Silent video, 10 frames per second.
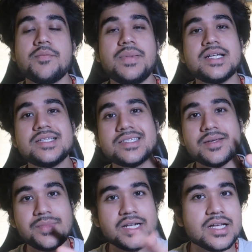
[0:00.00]
but
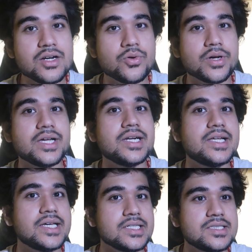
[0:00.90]
similar looking
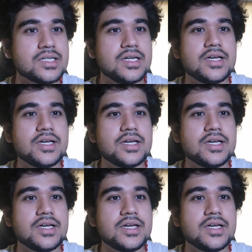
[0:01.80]
links,